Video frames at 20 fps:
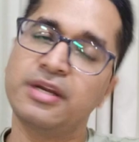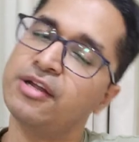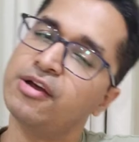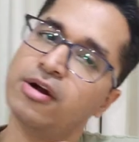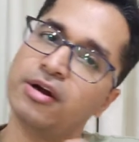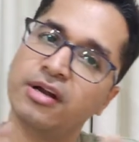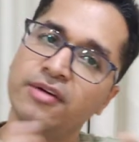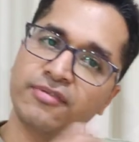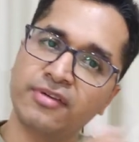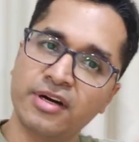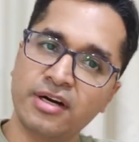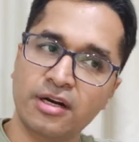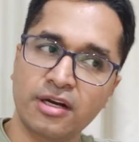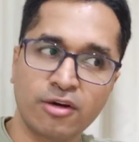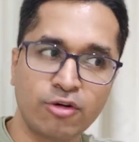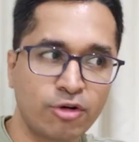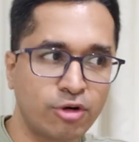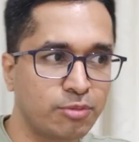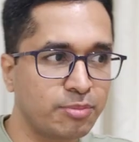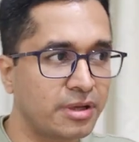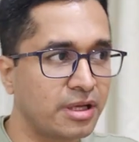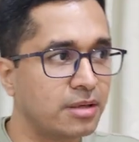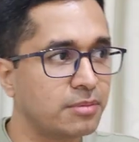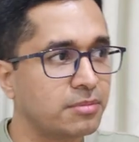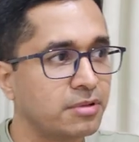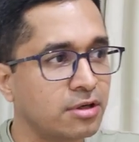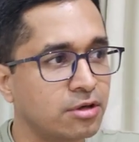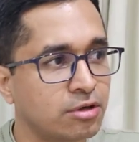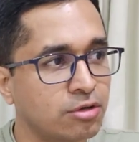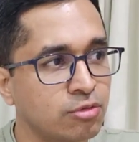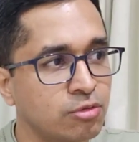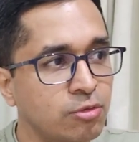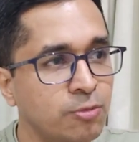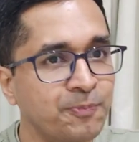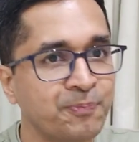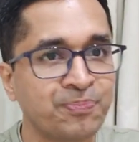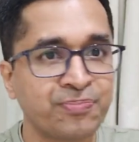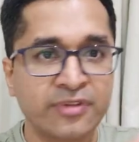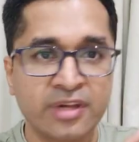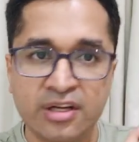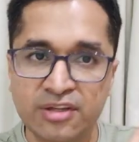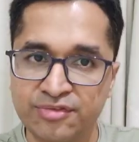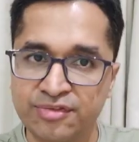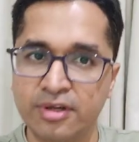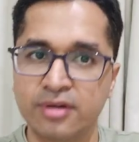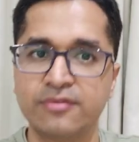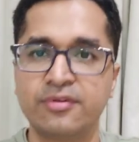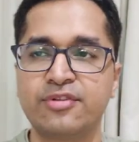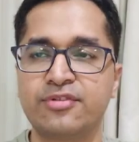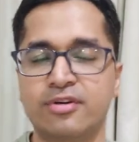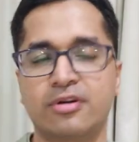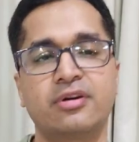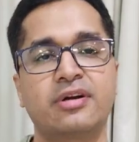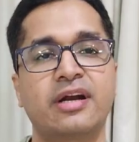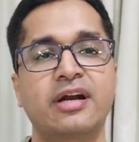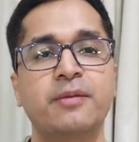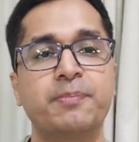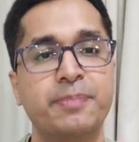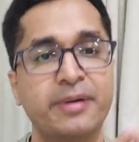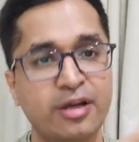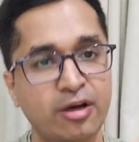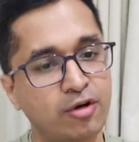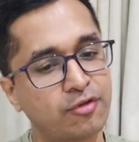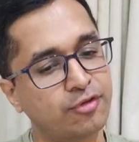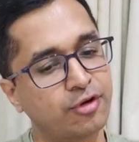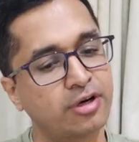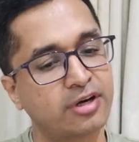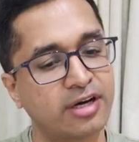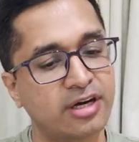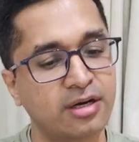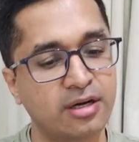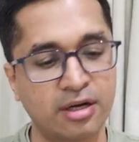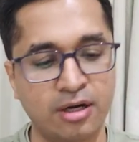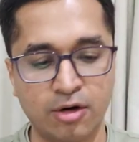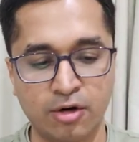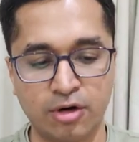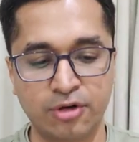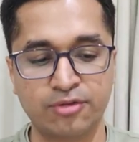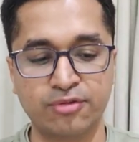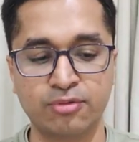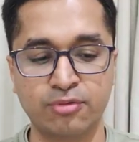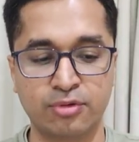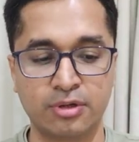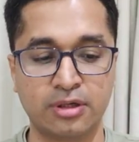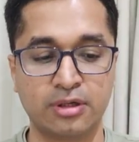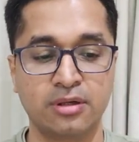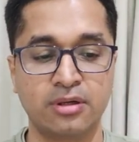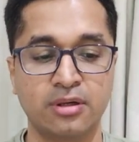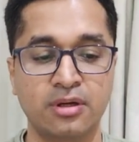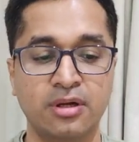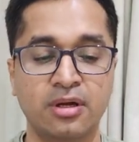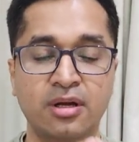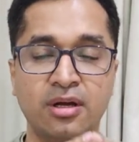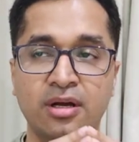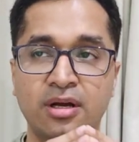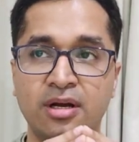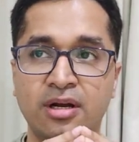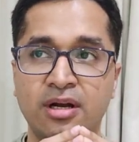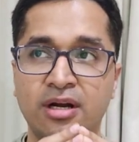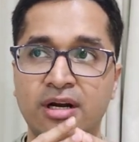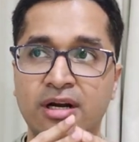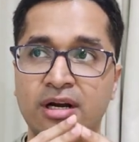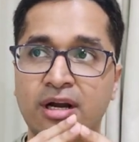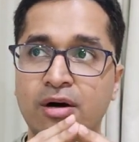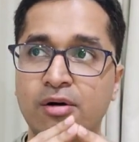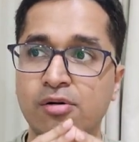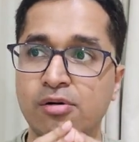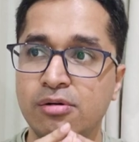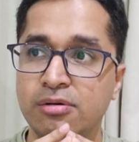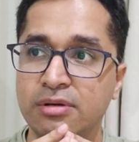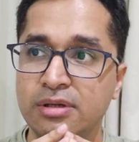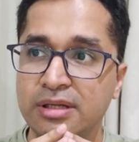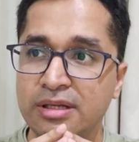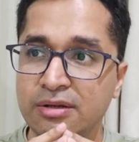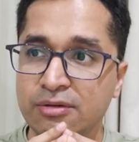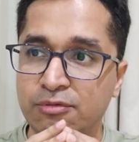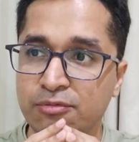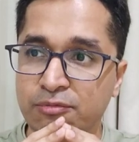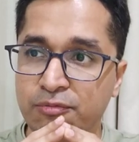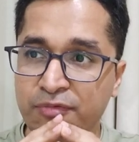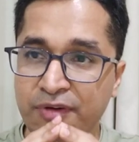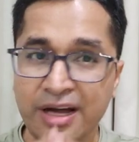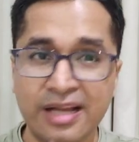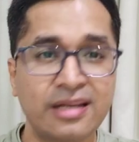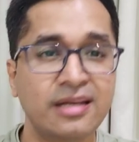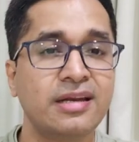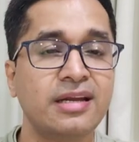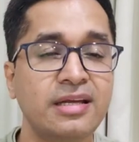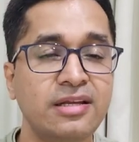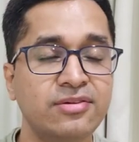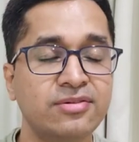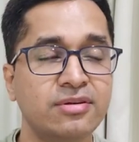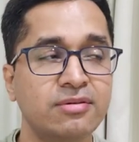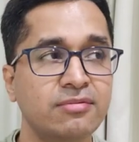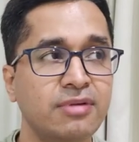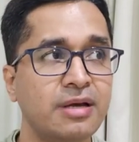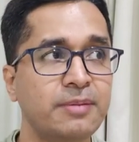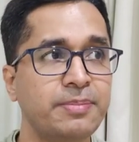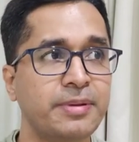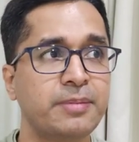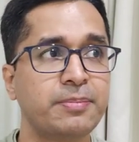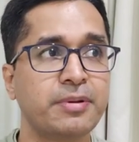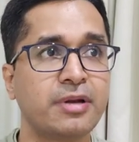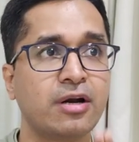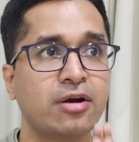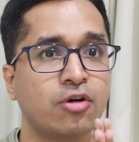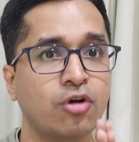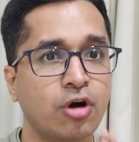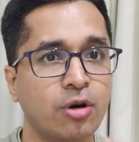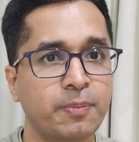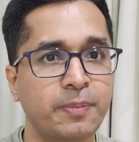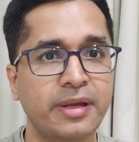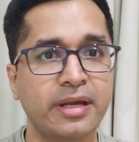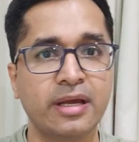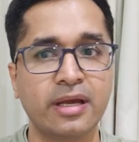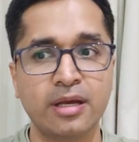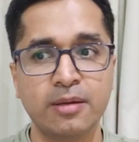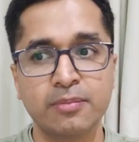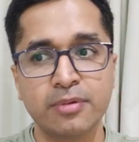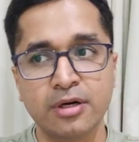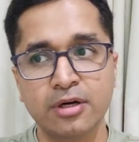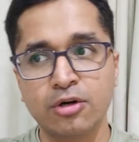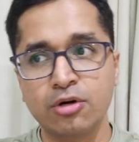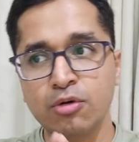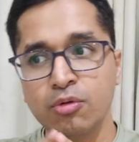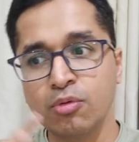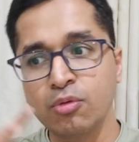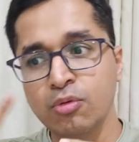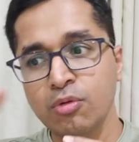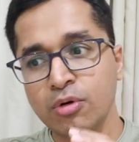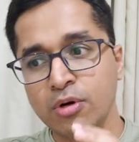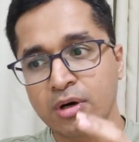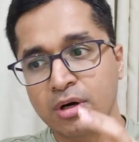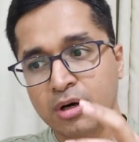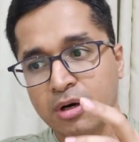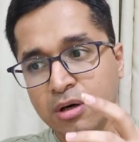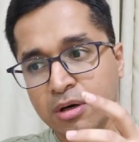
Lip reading: money, you're definitely going to be able to service your debt, pay off your debt a lot sooner. Now, one reason why people are not being able to